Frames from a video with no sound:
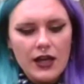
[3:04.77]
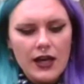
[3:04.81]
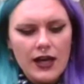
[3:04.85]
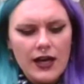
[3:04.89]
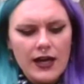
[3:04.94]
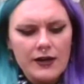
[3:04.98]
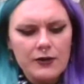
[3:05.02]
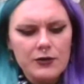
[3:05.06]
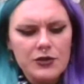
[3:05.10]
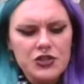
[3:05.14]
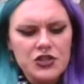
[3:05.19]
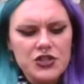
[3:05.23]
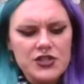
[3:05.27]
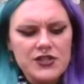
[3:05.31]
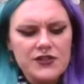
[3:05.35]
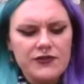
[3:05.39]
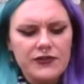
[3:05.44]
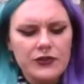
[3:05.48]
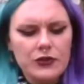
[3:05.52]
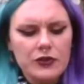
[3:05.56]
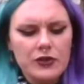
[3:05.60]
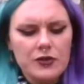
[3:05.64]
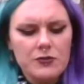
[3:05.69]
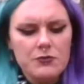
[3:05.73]
I would just
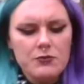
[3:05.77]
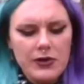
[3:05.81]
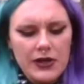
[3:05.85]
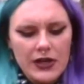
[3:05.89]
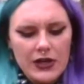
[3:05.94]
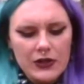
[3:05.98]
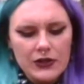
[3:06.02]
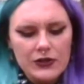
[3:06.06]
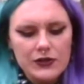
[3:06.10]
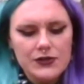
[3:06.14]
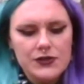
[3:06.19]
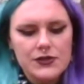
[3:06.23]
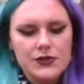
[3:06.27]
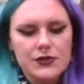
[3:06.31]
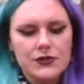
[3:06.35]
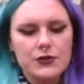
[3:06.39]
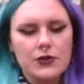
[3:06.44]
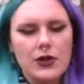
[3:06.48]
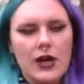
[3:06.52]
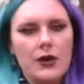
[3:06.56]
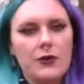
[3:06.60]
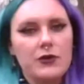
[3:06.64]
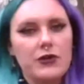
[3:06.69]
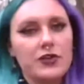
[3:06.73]
feel compelled
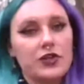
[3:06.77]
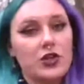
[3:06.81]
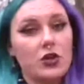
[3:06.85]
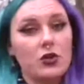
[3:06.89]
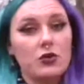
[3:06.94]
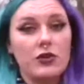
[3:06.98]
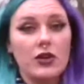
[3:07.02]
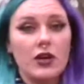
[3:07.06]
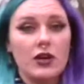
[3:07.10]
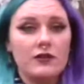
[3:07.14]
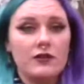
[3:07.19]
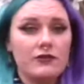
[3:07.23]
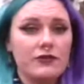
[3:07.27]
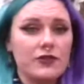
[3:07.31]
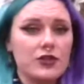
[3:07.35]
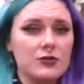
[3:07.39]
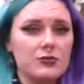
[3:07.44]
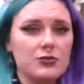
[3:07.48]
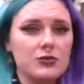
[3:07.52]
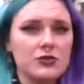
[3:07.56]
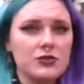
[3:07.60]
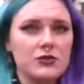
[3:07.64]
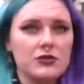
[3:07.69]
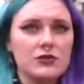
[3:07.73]
I would go
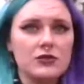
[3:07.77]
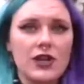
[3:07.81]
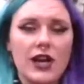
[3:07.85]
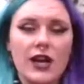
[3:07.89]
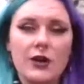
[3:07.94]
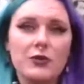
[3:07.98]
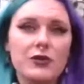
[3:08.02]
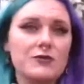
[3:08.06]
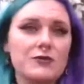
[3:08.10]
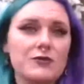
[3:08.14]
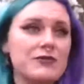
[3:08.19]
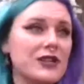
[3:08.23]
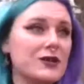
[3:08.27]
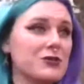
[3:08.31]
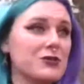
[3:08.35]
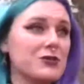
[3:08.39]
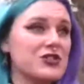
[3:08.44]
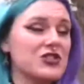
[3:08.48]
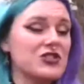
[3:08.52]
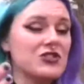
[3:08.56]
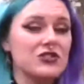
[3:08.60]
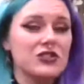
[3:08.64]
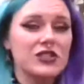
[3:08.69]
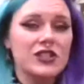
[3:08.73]
nonverbal. I wouldn't be able
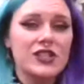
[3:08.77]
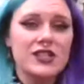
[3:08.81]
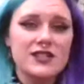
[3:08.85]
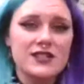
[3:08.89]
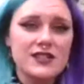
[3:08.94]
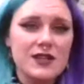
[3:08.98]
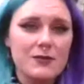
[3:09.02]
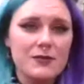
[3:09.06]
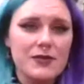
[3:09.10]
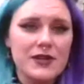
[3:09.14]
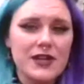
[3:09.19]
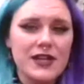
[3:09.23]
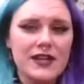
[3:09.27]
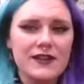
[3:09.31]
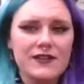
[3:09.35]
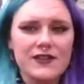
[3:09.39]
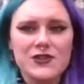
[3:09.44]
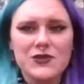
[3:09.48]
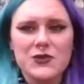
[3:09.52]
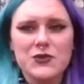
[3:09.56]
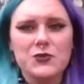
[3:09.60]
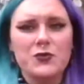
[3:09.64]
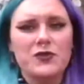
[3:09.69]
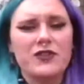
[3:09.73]
to look at somebody. And
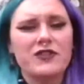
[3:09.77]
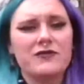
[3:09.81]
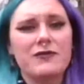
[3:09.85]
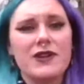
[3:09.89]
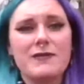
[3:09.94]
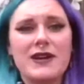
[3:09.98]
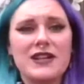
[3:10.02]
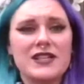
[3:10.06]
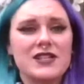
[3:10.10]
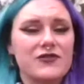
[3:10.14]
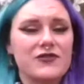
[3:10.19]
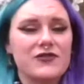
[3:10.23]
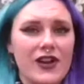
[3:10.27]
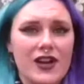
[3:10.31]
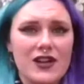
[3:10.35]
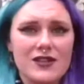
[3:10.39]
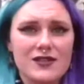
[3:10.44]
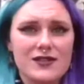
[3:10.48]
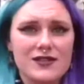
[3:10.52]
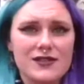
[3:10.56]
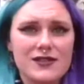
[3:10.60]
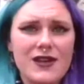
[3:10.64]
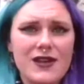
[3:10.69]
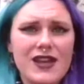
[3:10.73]
this was one of my best
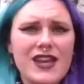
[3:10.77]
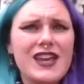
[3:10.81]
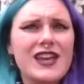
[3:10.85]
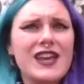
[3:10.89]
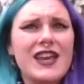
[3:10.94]
friends.